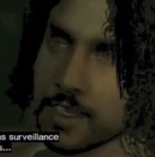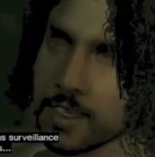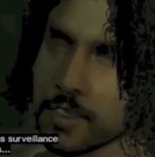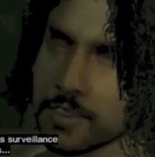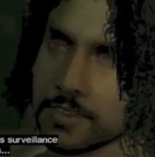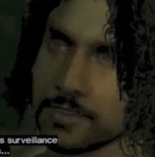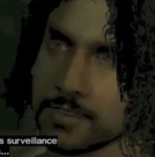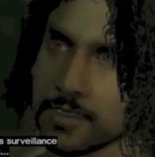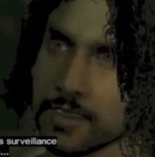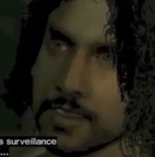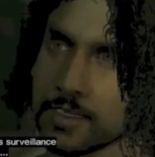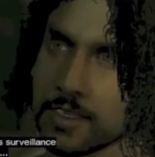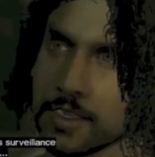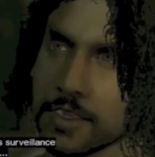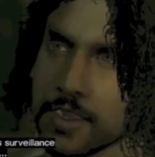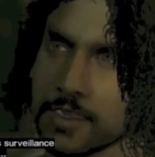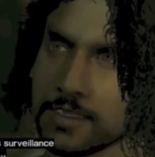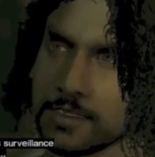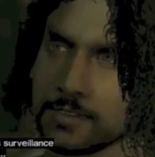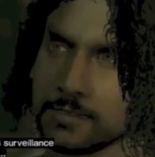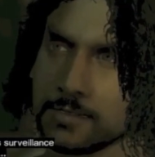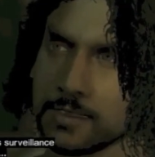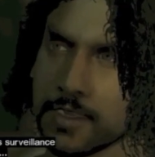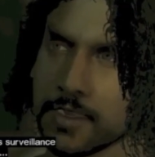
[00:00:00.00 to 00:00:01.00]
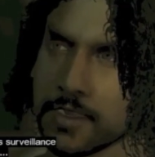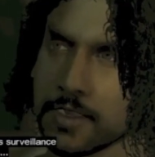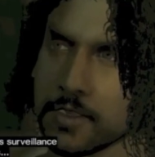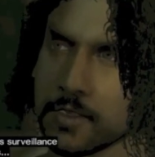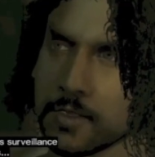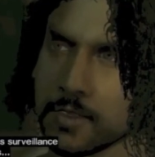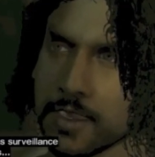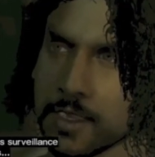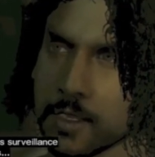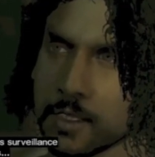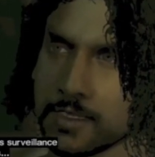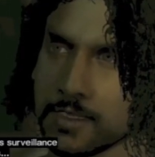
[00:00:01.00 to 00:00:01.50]
Would you care to
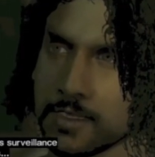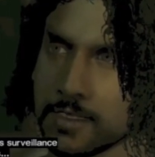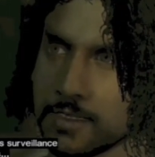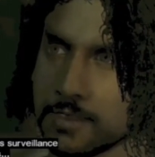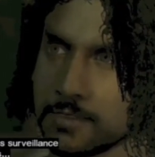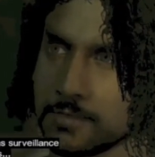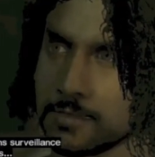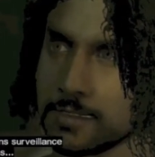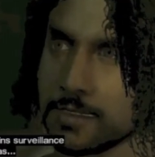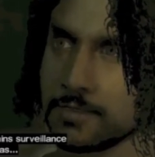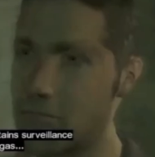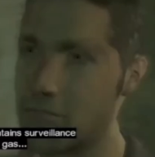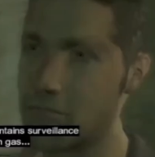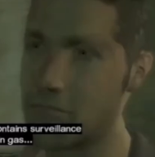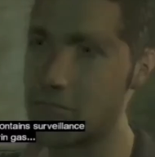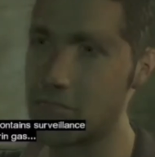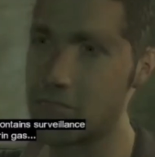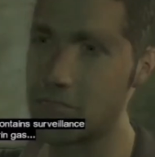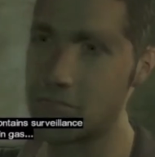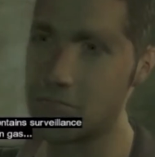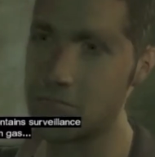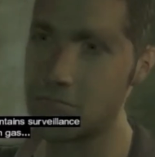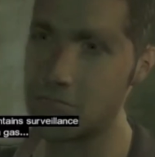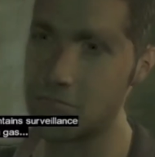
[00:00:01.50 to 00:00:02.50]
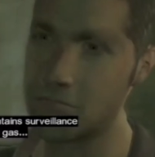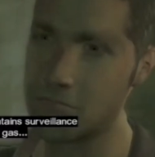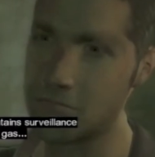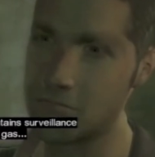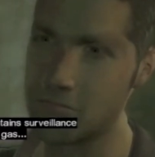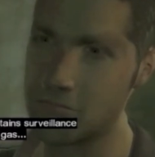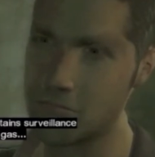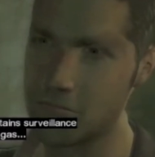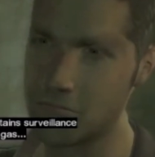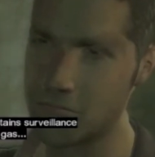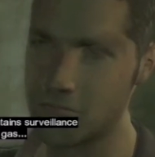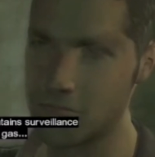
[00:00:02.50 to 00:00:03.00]
explain why your laptop contains
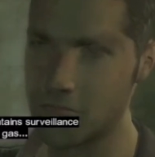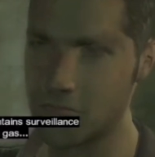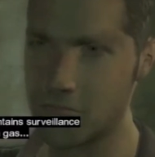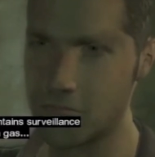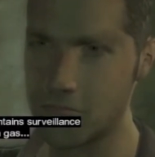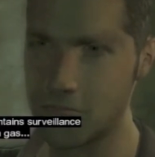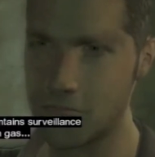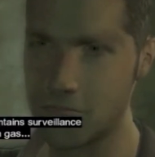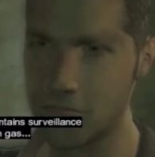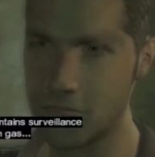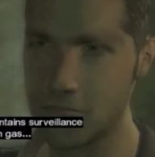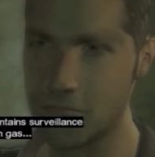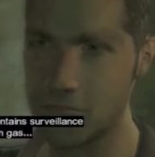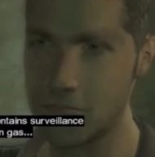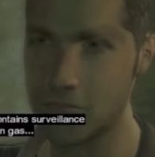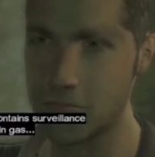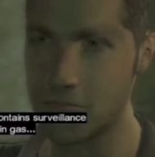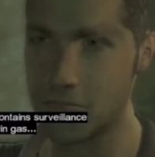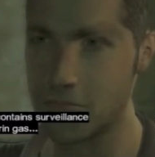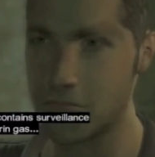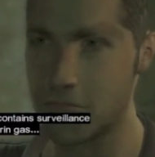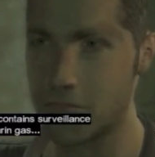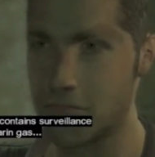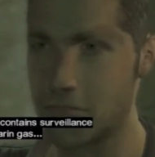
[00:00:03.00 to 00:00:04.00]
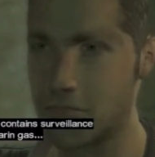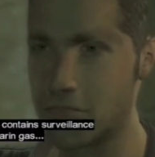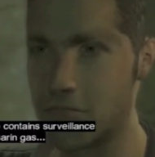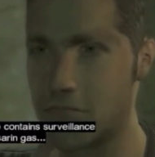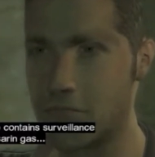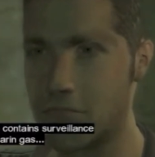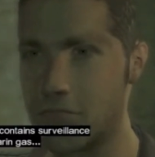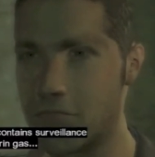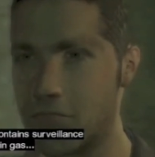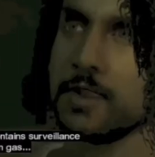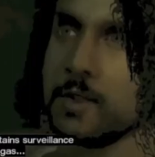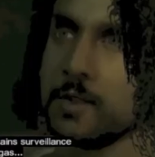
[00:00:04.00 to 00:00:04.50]
surveillance maps and a list
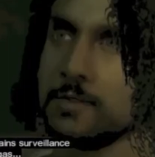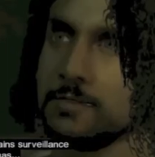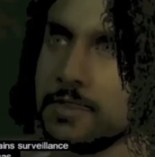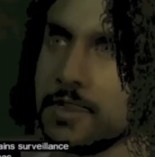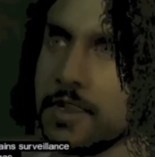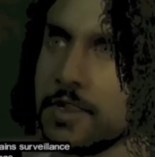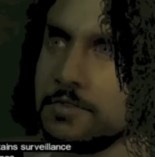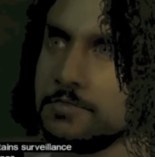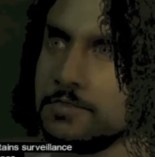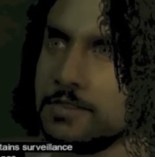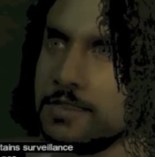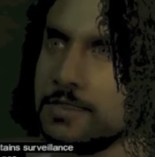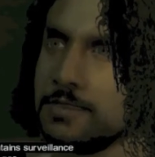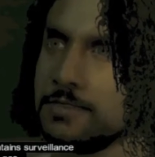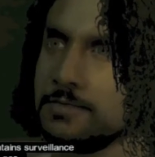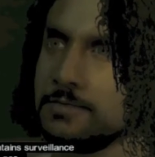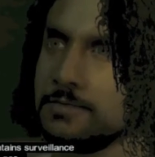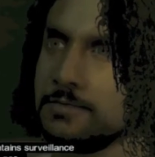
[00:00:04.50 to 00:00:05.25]
of illegal weapons?